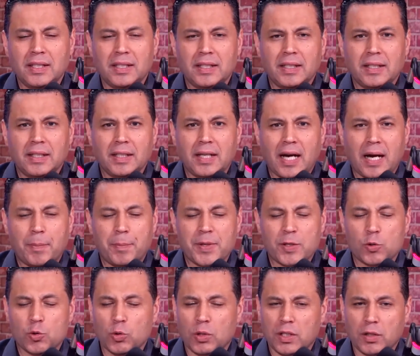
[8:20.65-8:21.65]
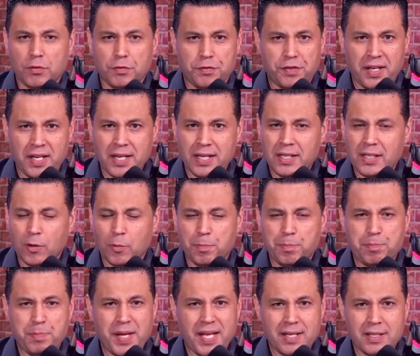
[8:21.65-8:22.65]
the person does not
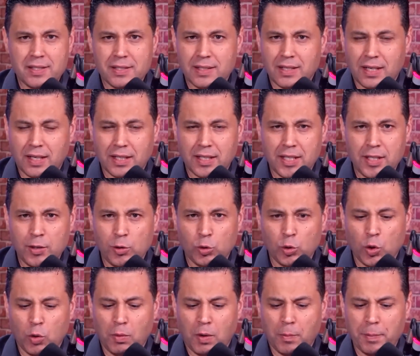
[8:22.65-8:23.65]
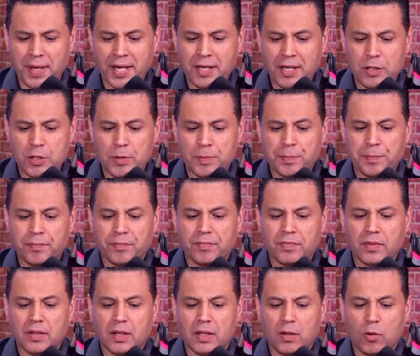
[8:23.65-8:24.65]
think about that
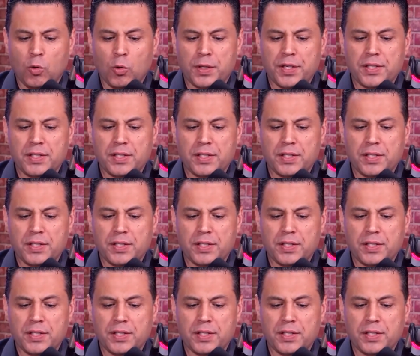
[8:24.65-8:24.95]
usually,